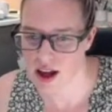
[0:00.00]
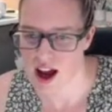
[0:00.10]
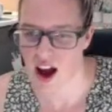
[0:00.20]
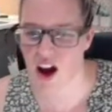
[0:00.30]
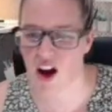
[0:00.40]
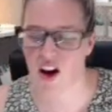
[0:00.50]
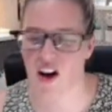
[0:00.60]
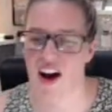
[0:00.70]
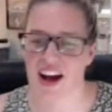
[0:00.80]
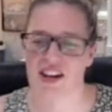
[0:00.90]

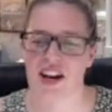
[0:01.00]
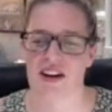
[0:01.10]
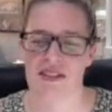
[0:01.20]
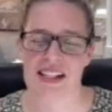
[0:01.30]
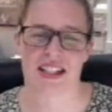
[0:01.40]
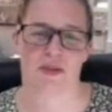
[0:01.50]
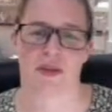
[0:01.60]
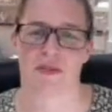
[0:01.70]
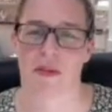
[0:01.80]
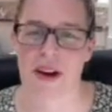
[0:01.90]
Oh, I know, Elizabeth,
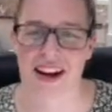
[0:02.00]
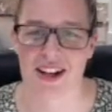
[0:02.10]
but mine are